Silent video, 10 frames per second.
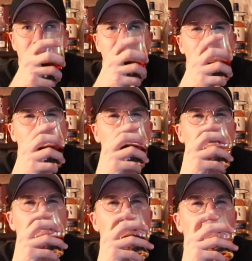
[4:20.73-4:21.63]

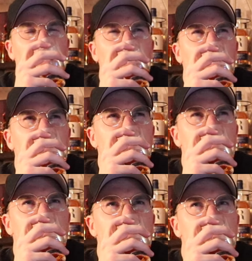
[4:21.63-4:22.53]
And
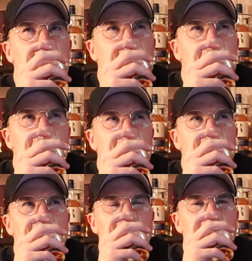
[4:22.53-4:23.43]
last,
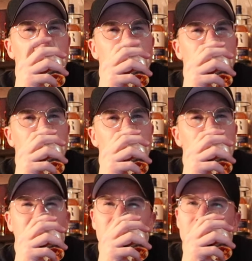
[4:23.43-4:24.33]
some
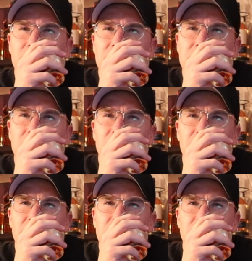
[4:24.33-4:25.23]
little bit of subtle
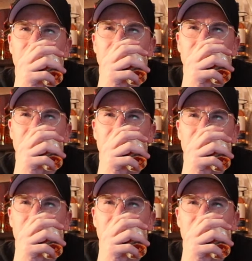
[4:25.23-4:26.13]
hints of the
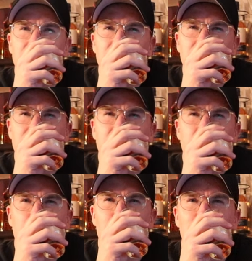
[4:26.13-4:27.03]

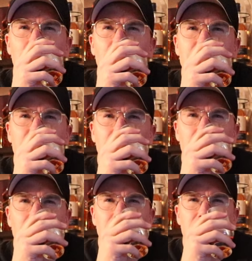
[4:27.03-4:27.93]

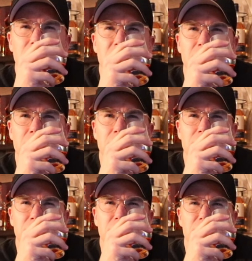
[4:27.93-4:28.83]
barnyard
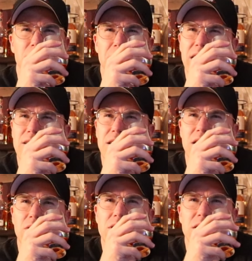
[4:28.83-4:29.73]
in
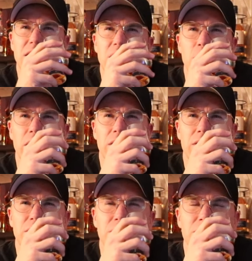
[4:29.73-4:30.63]
Mexico City
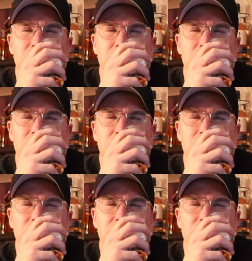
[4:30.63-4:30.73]
where